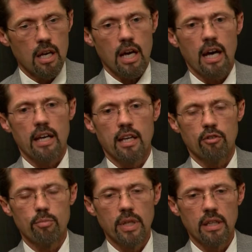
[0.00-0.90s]
I
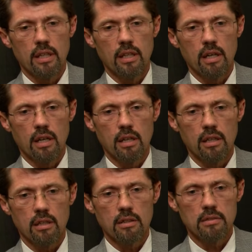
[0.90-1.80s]
have been
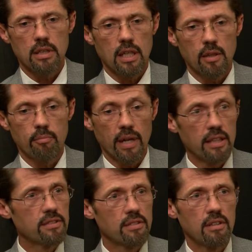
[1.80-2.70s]
a
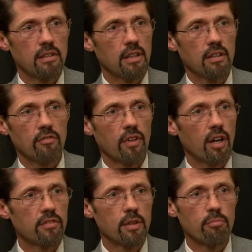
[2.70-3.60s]
Mason and
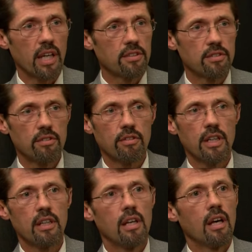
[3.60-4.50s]
involved in
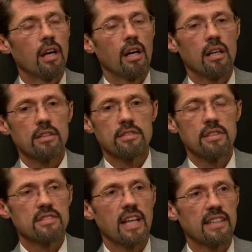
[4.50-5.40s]
Masonry
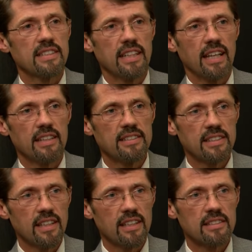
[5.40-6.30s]
since
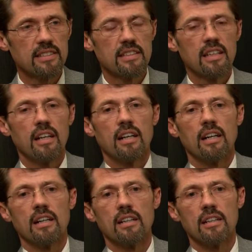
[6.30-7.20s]
1986.
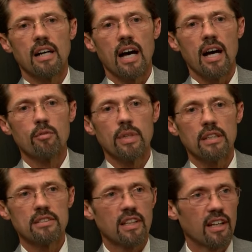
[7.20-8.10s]
I'm
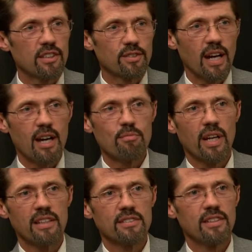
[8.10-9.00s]
a Scottish Rite
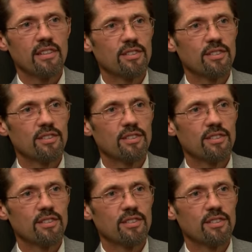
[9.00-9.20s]
Mason